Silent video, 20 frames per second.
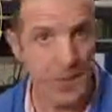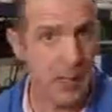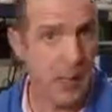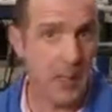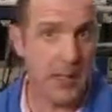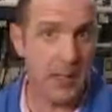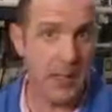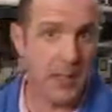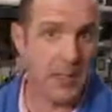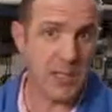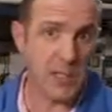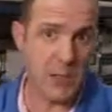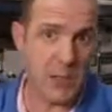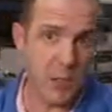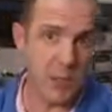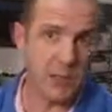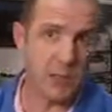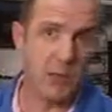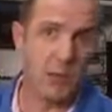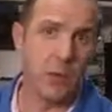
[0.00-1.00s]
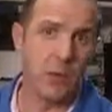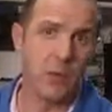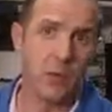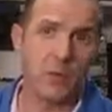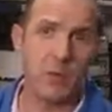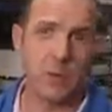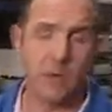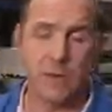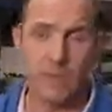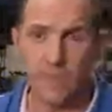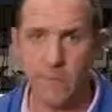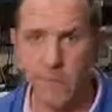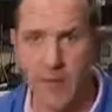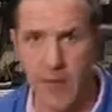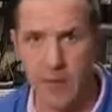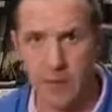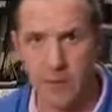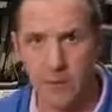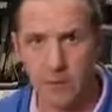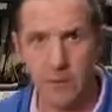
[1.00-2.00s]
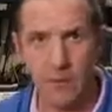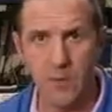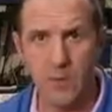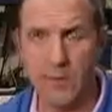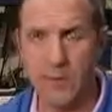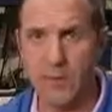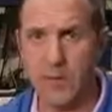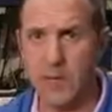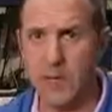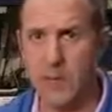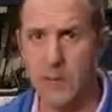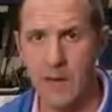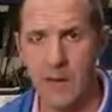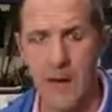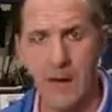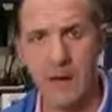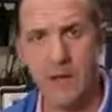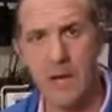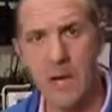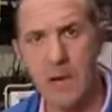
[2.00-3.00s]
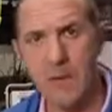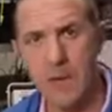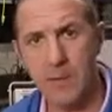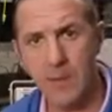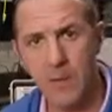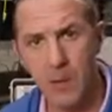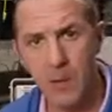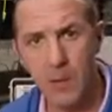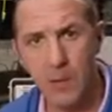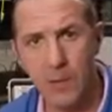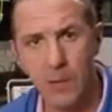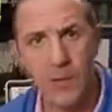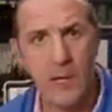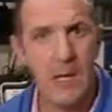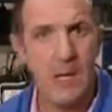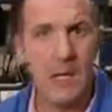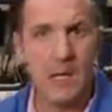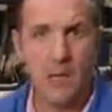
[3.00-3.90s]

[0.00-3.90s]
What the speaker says: it is just no longer valid over the entire common mode,